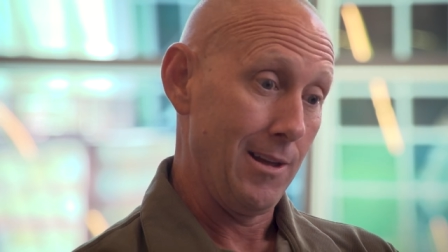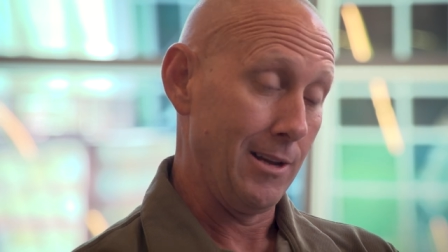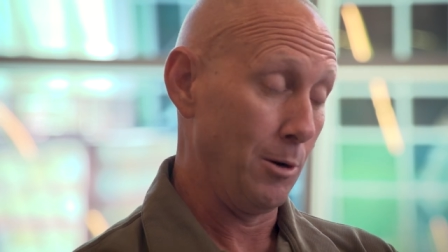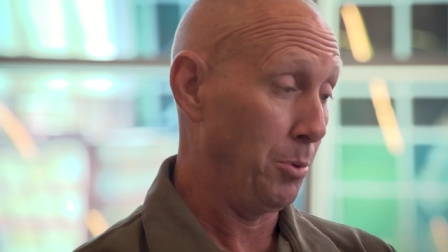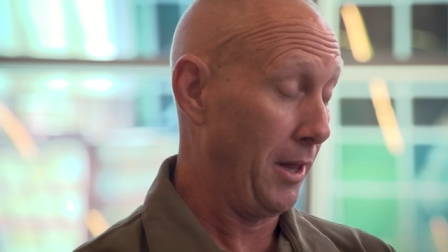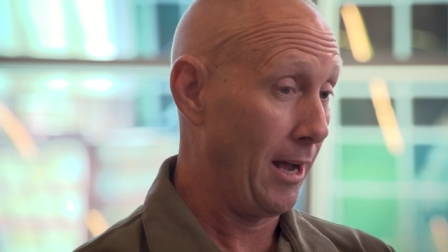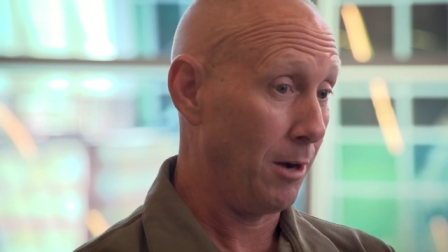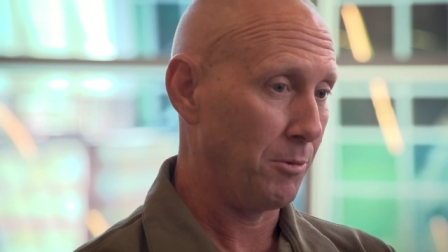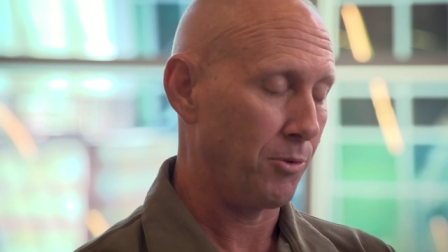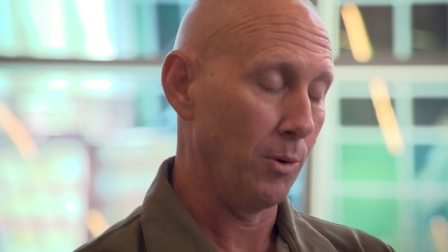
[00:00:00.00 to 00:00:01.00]
you know, he bled
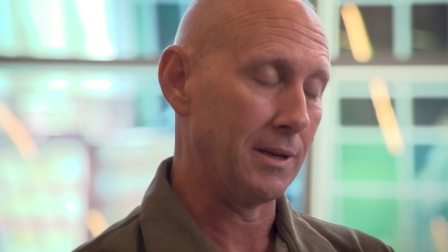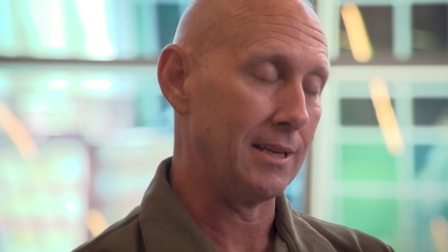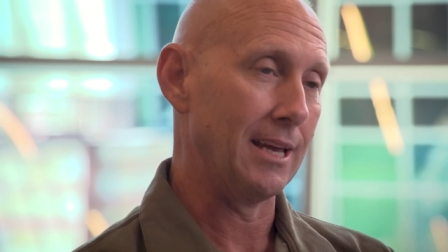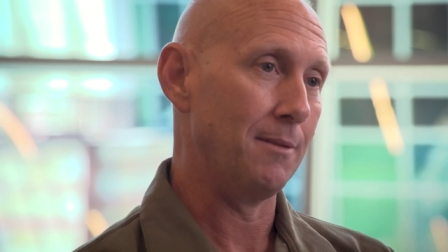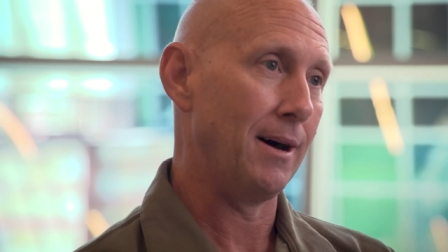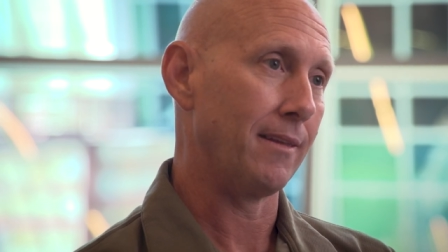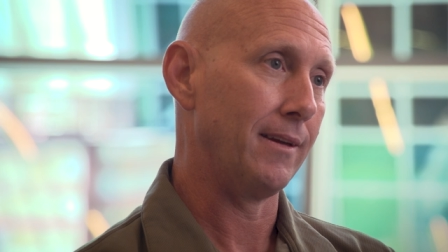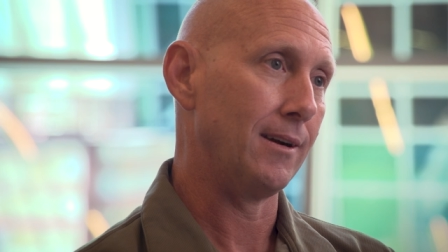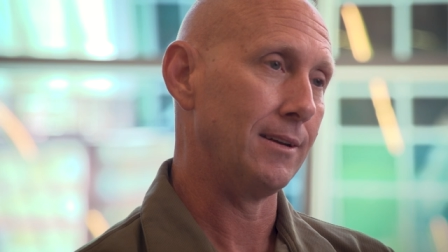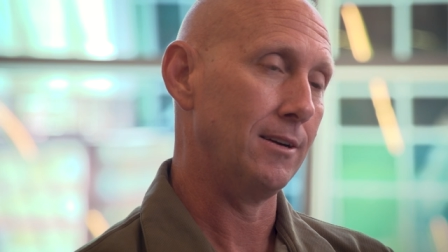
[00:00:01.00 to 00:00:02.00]
out before we could get him out of
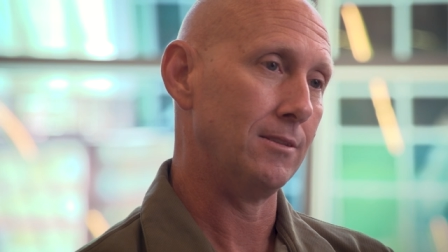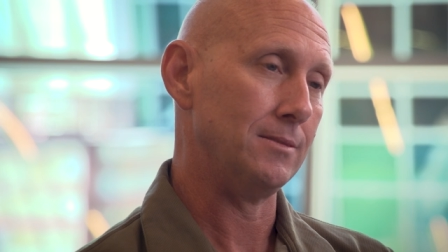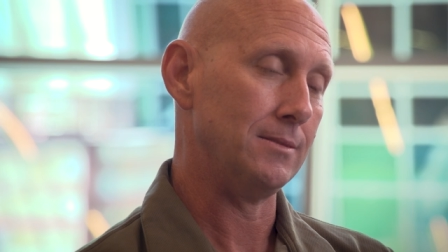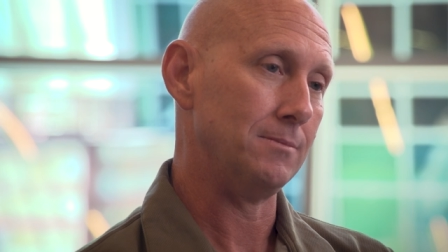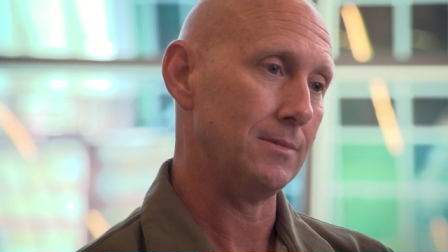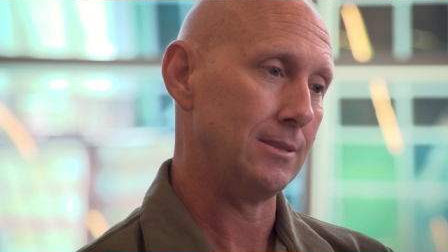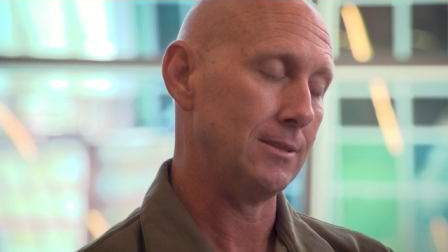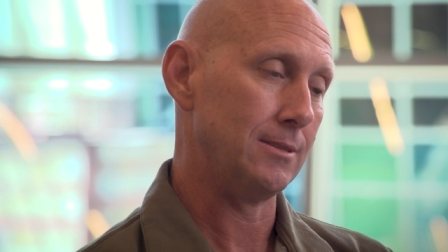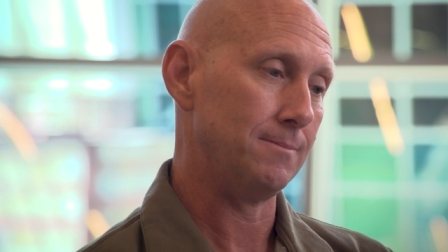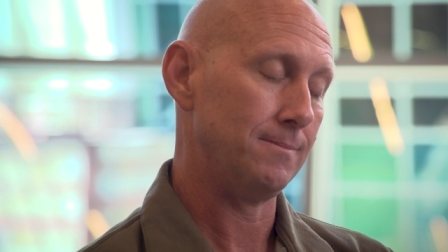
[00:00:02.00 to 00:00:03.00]
there, you know,
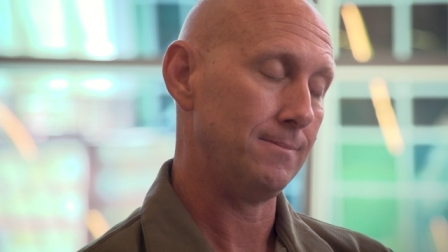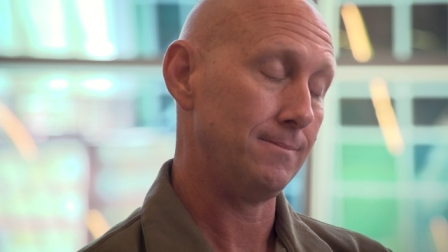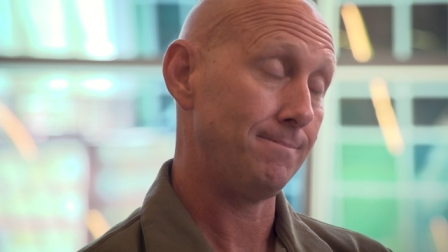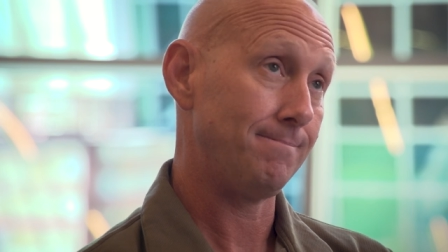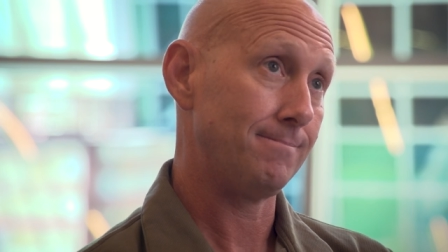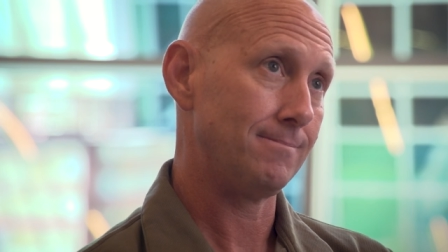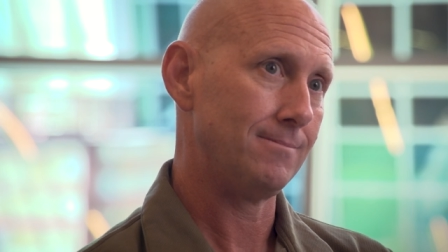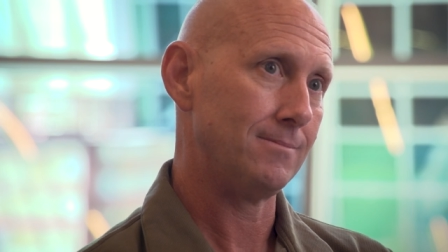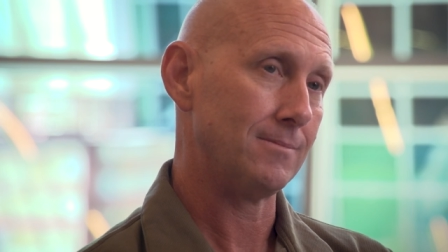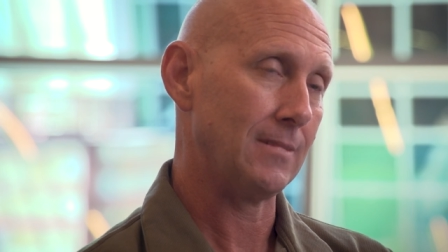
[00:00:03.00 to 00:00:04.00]
and
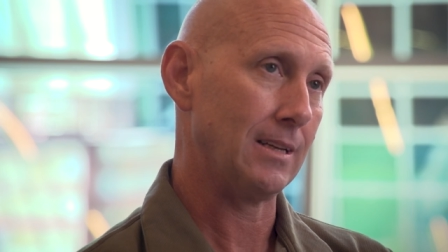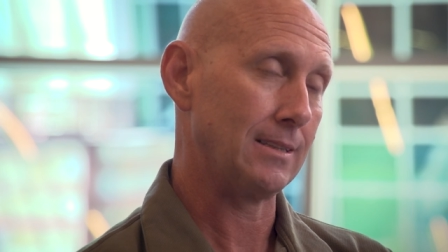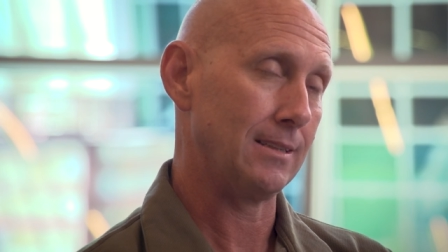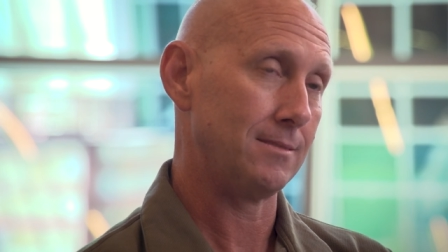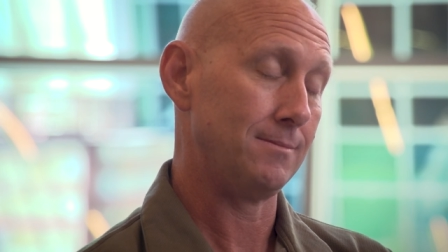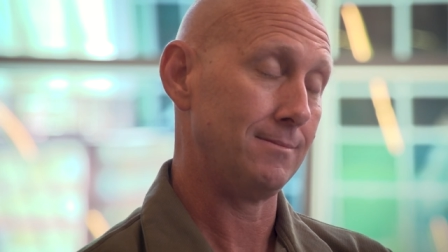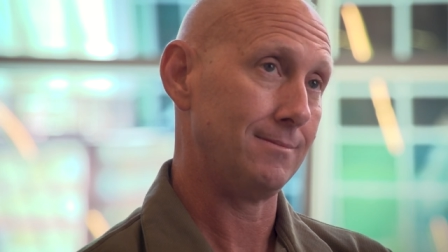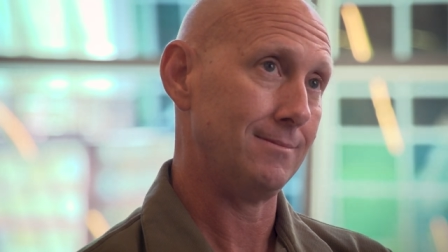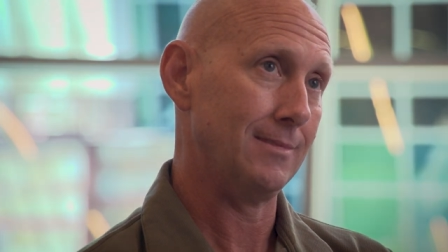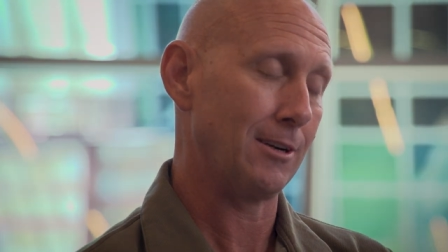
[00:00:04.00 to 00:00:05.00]
that
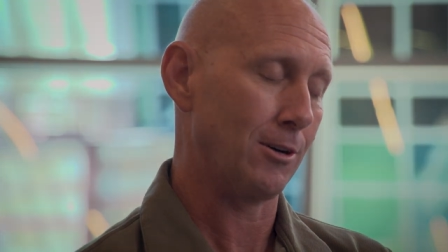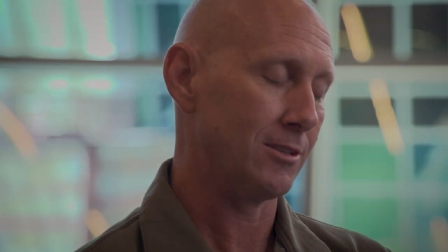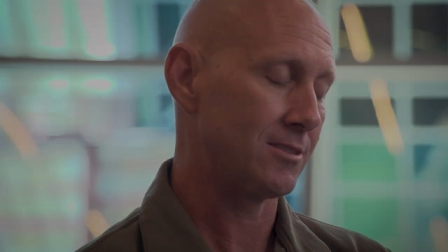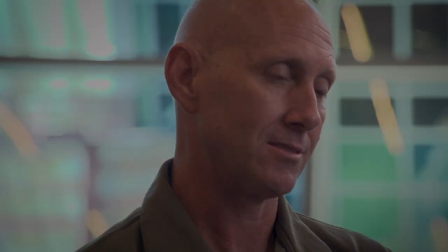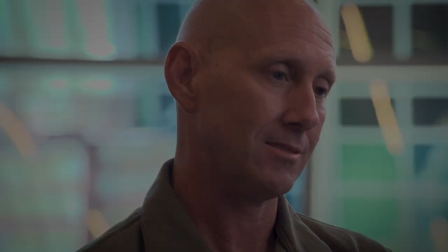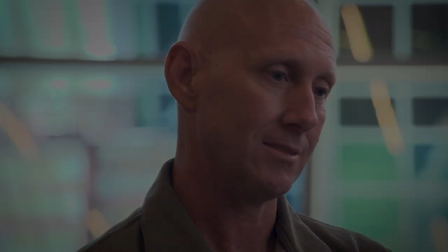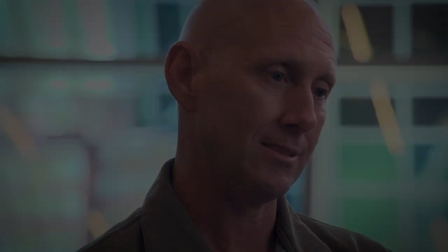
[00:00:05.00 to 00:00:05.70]
hurts.